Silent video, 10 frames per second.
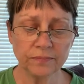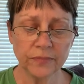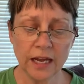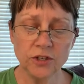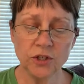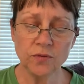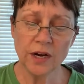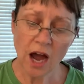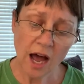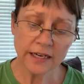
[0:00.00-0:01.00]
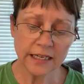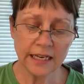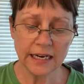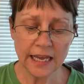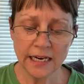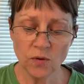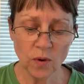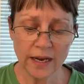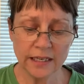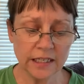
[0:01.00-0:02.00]
I do not in any
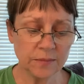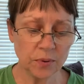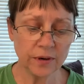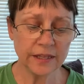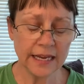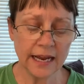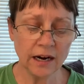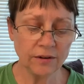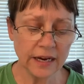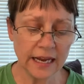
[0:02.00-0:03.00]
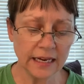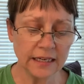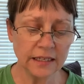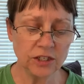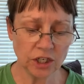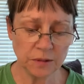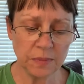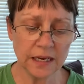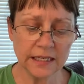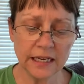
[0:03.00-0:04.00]
way support the NRA just
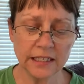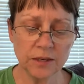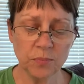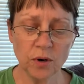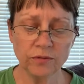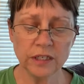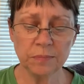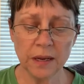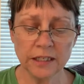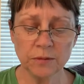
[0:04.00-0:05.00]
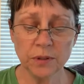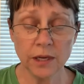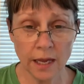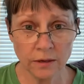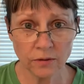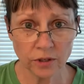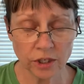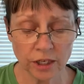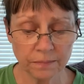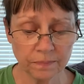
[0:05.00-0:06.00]
because I support responsible gun
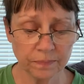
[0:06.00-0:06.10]
ownership.